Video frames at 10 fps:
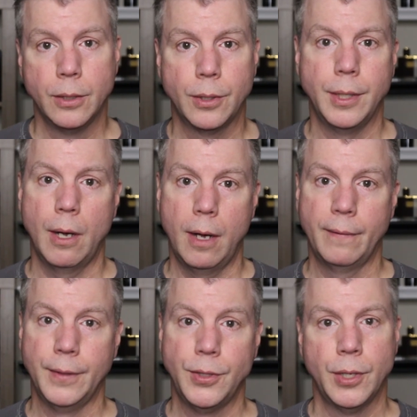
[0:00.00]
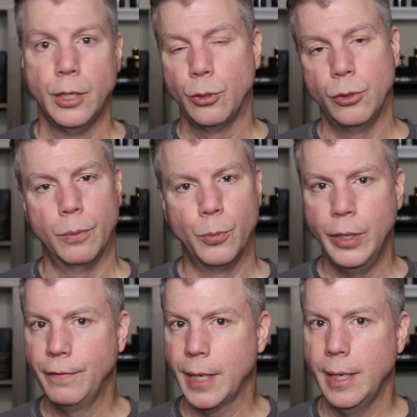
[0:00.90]
to the office, to your
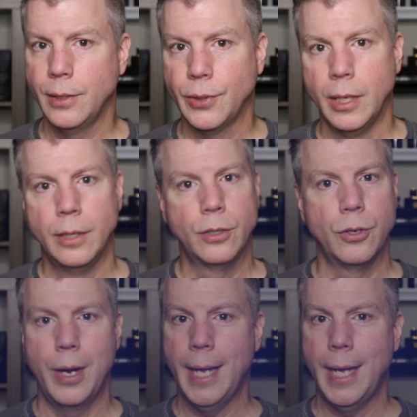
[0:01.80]
briefcase, to your